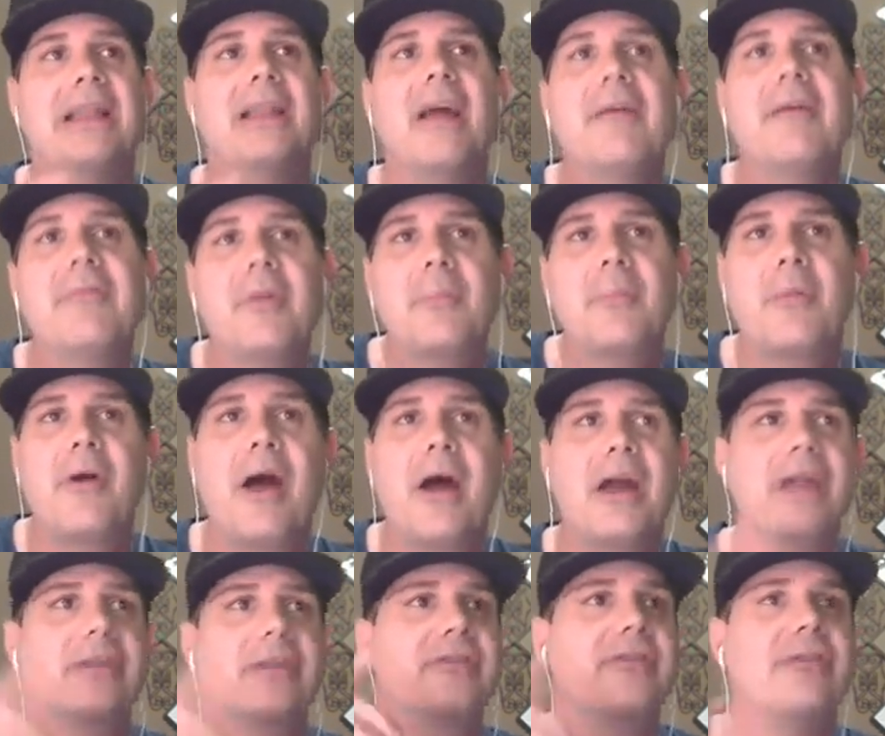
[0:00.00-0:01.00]
I love the
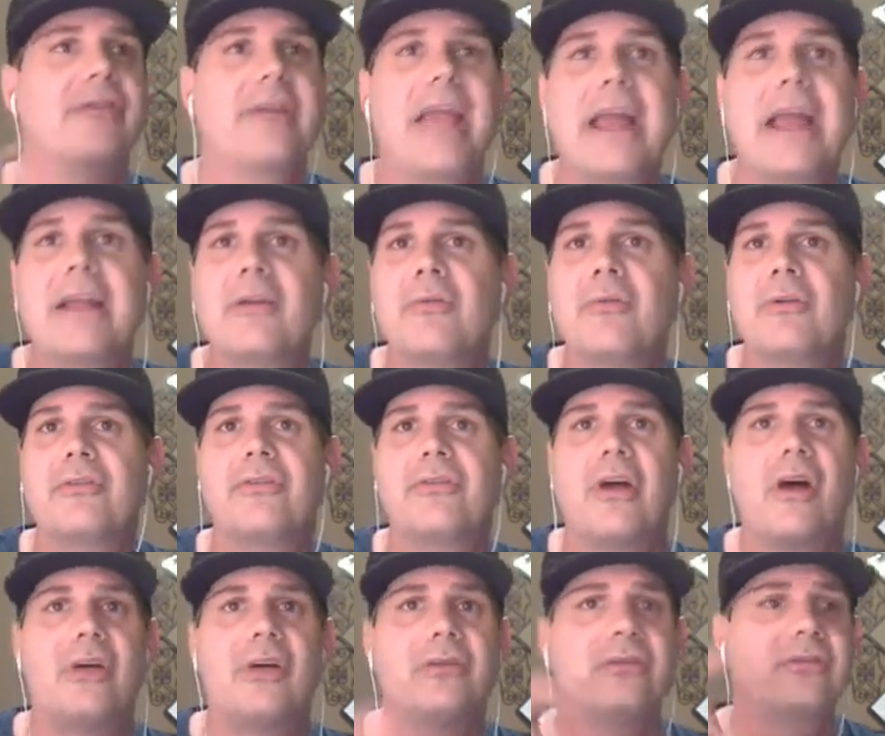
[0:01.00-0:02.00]
products. They're getting
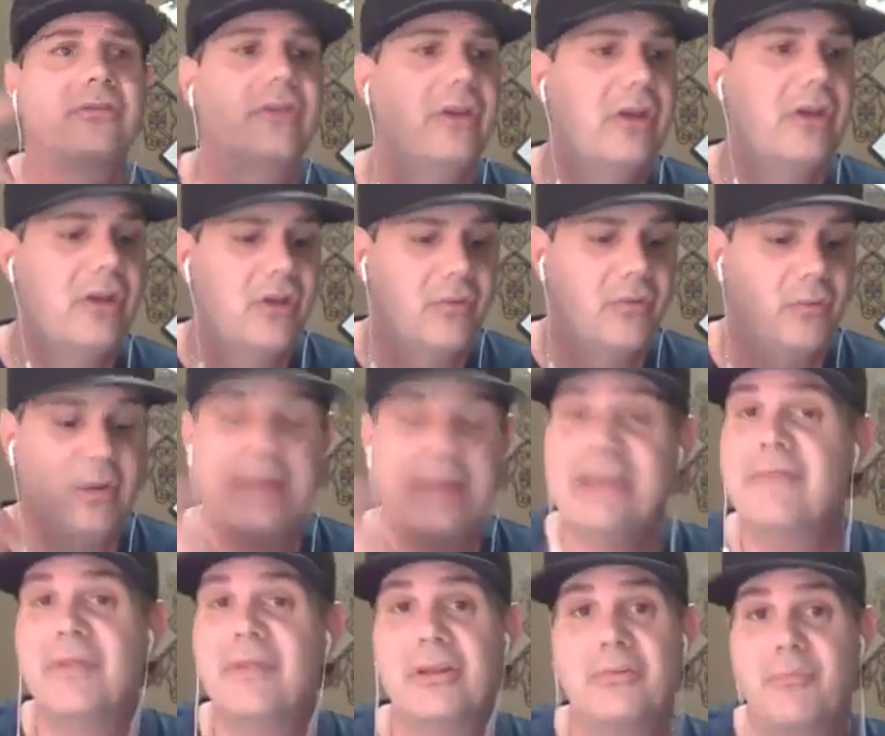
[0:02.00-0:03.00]
results.
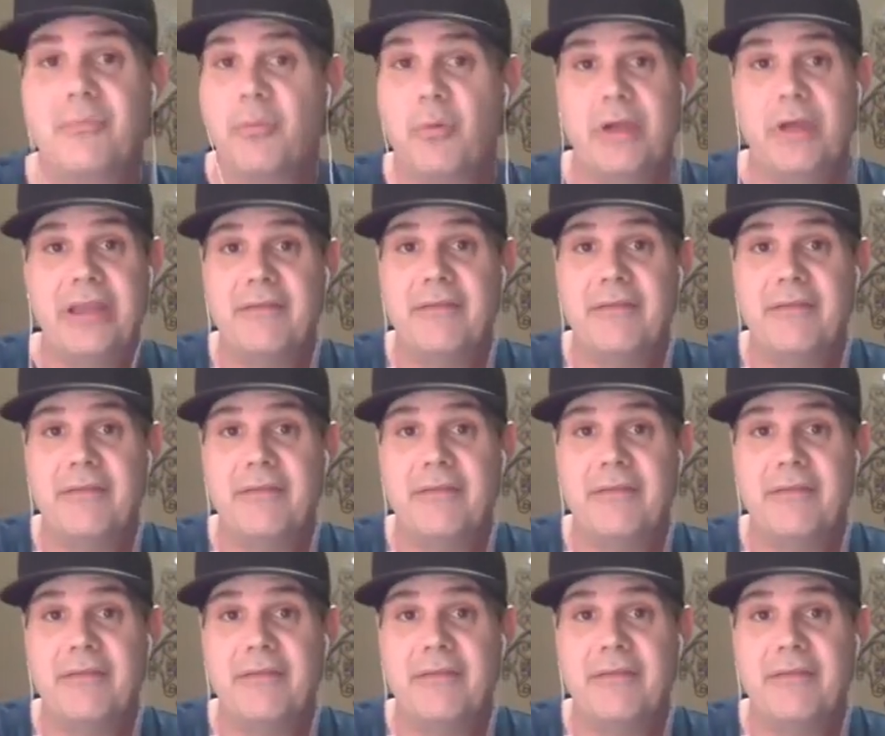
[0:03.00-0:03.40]
We even